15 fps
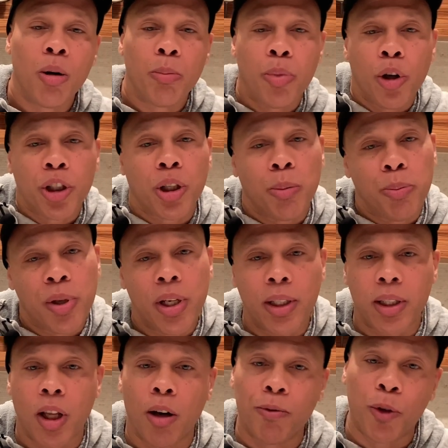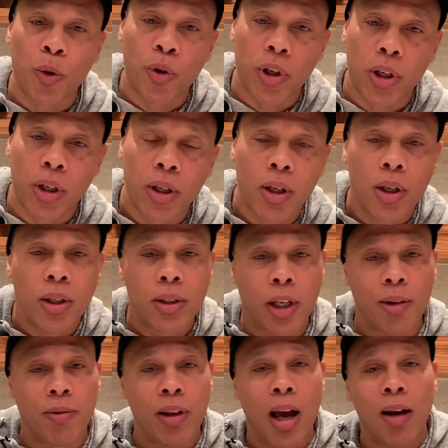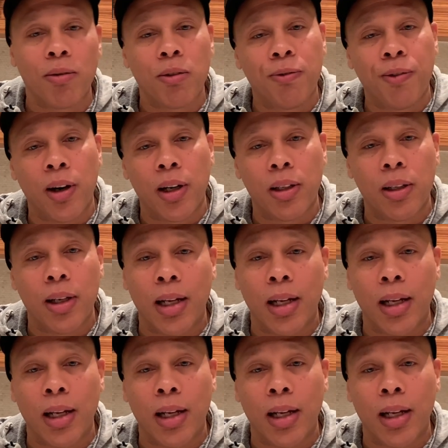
pushing peace, love, unity, safely having fun.